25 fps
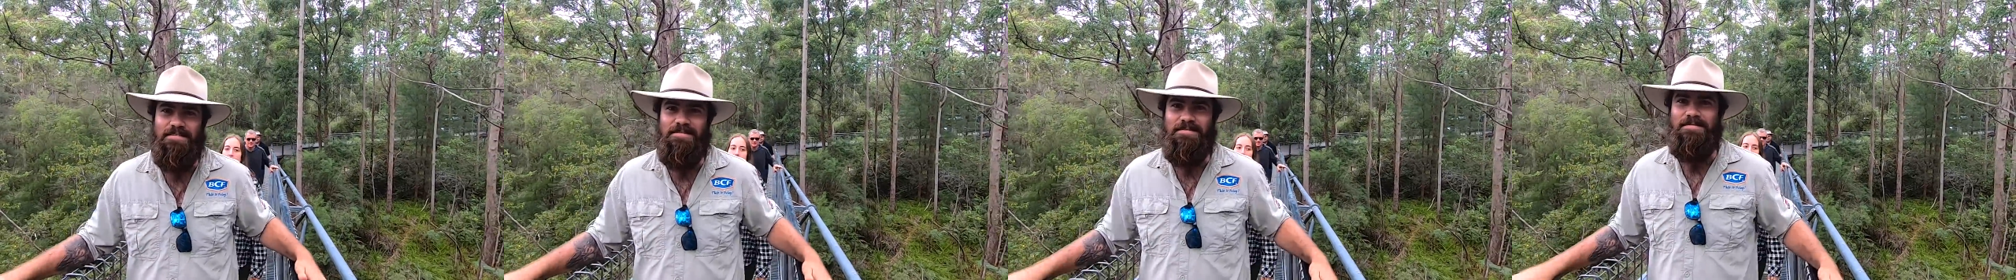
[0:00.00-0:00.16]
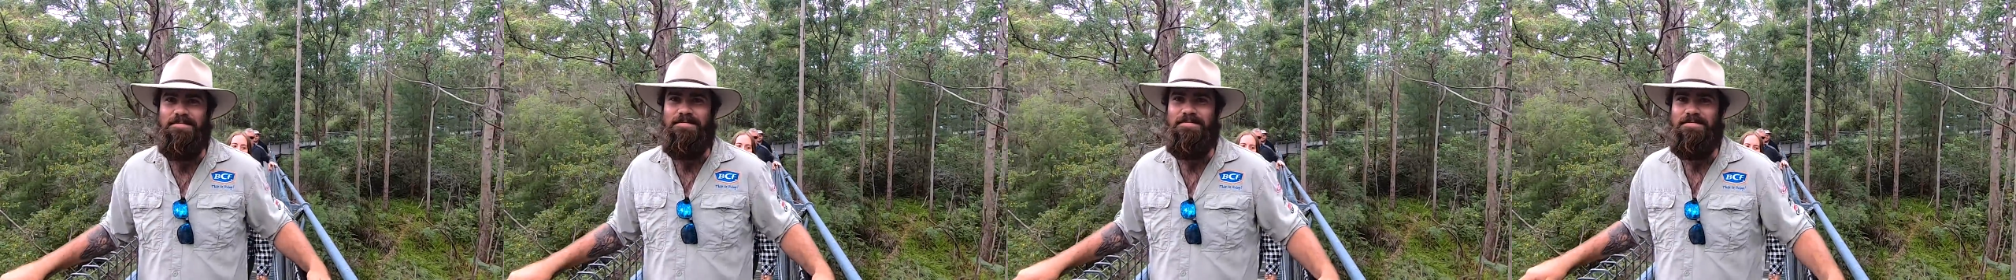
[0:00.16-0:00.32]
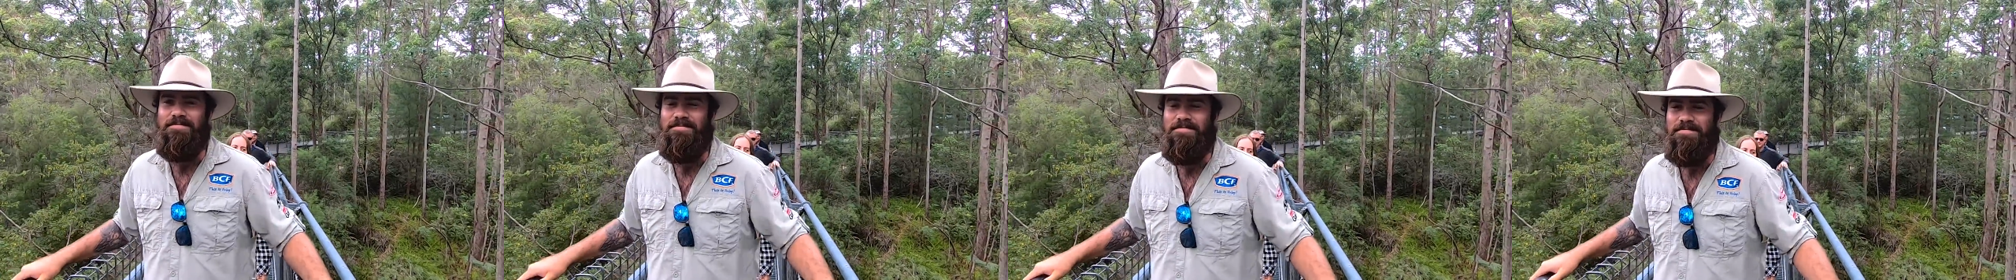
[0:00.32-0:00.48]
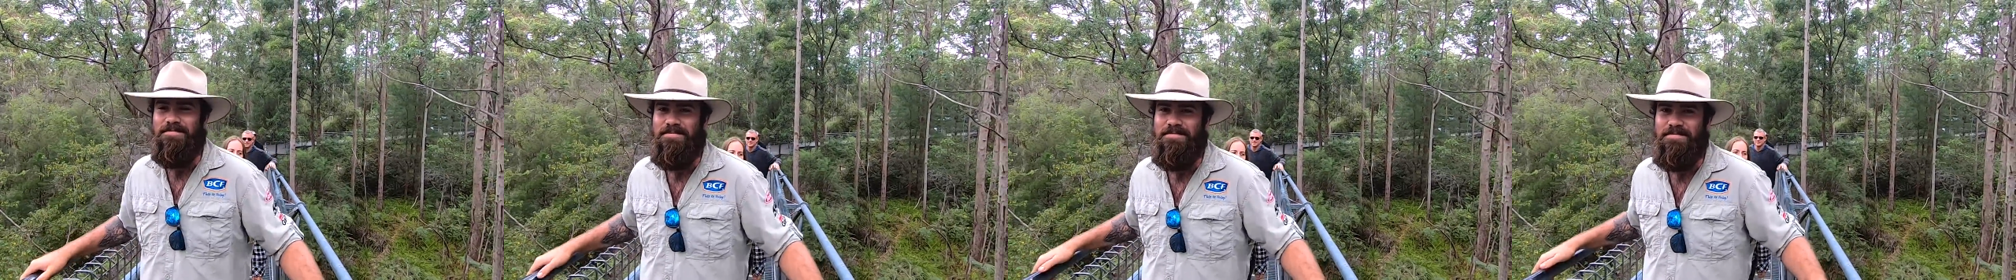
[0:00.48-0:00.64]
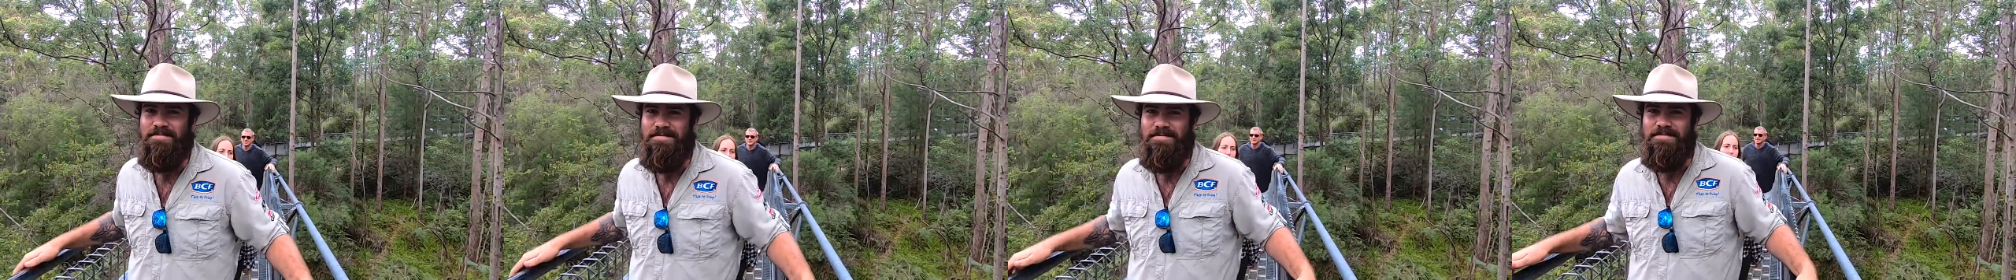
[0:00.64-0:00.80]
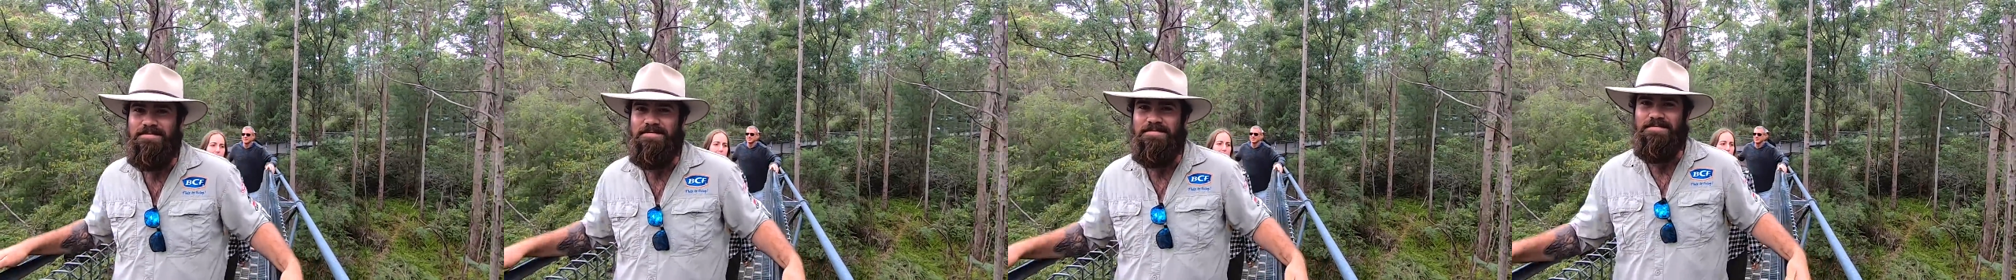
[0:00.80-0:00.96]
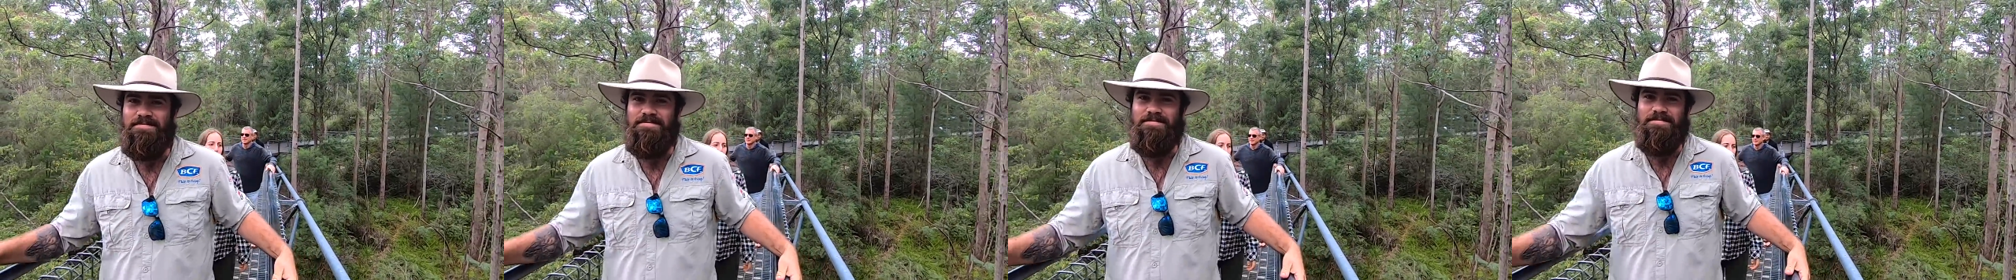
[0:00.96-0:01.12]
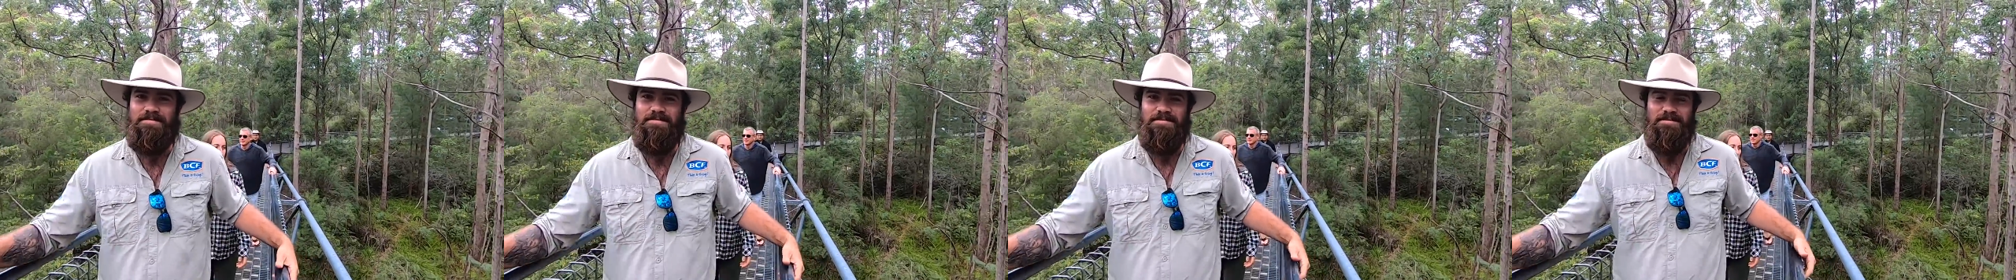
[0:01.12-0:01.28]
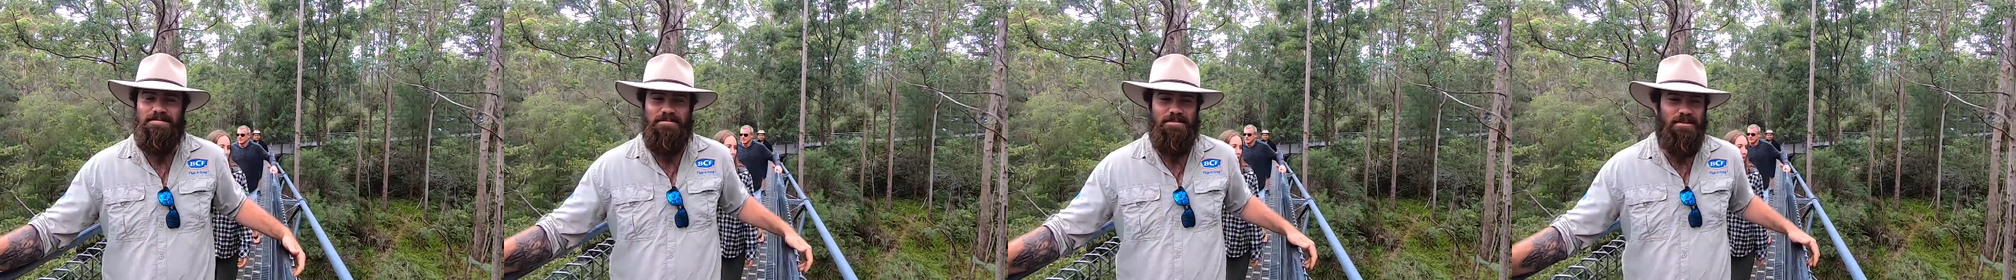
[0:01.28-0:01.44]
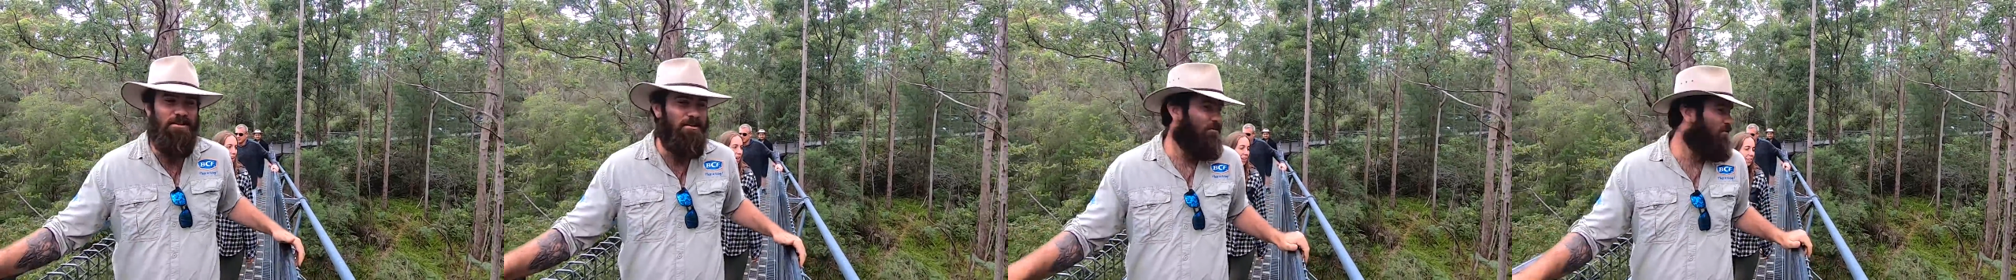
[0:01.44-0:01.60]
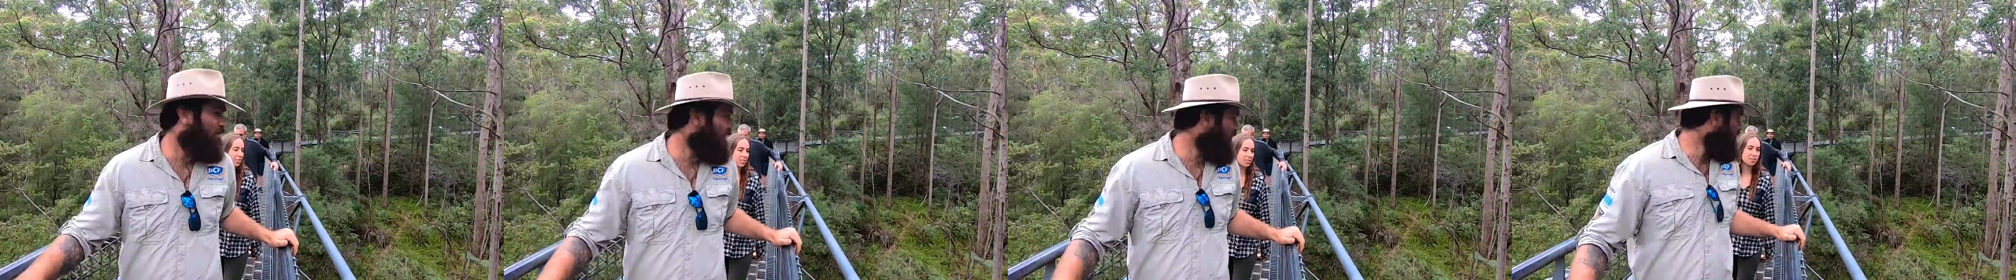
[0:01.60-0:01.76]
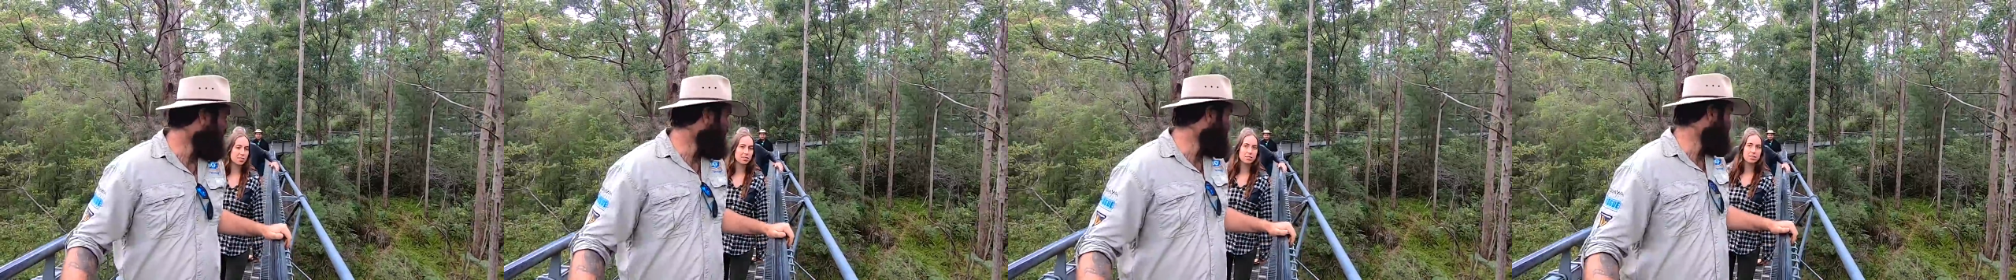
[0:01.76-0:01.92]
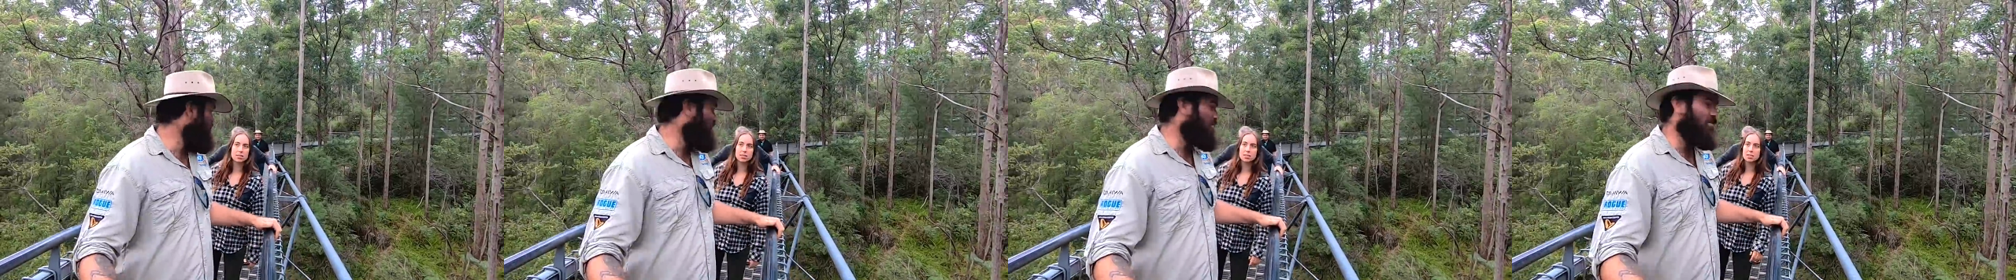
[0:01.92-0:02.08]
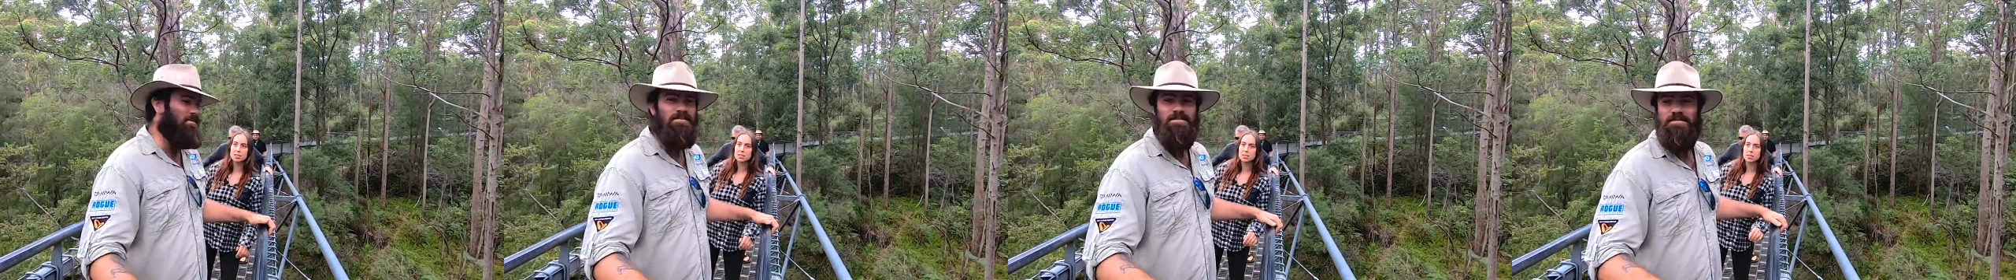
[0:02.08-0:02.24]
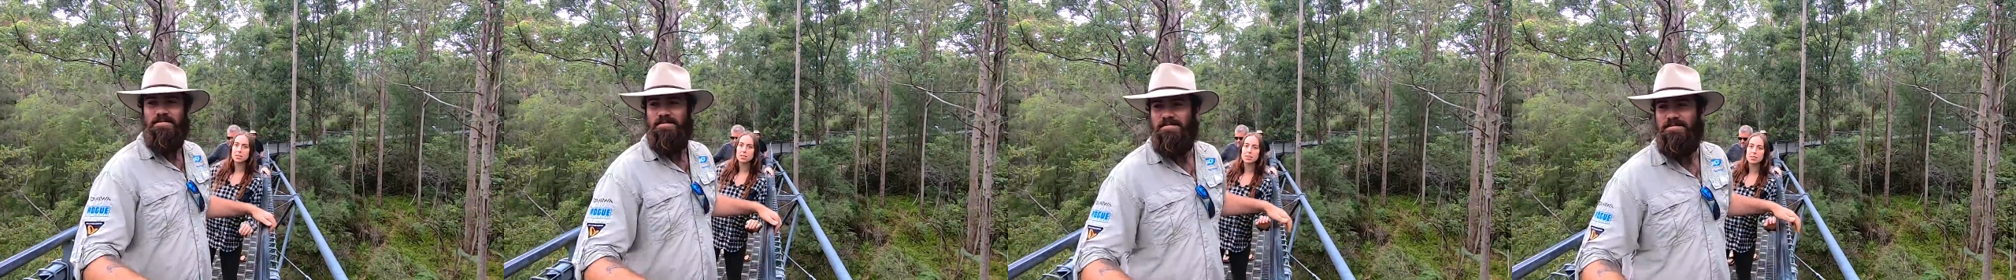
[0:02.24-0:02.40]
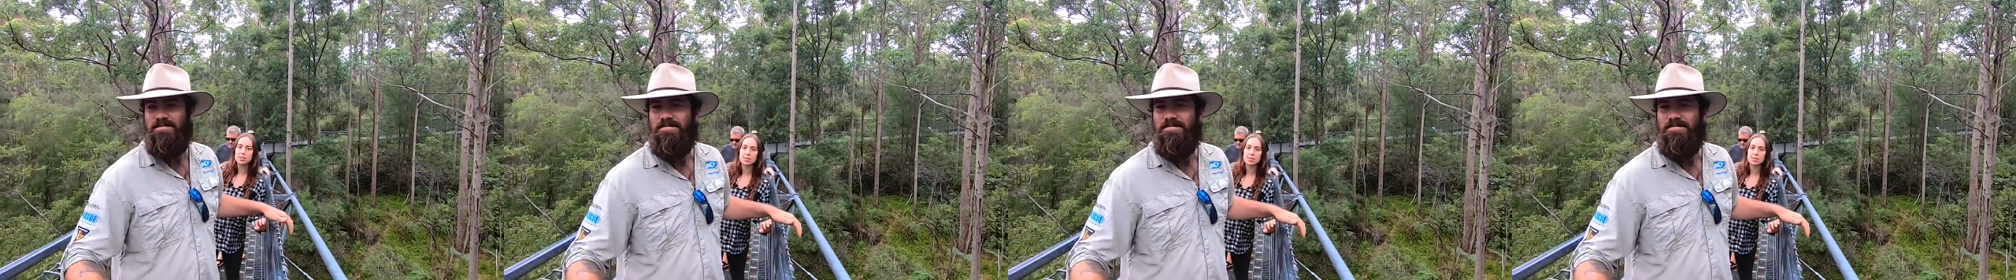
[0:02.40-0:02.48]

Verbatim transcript: It slays I don't bit, have a problem with heights. Oh, Rhiannon's good.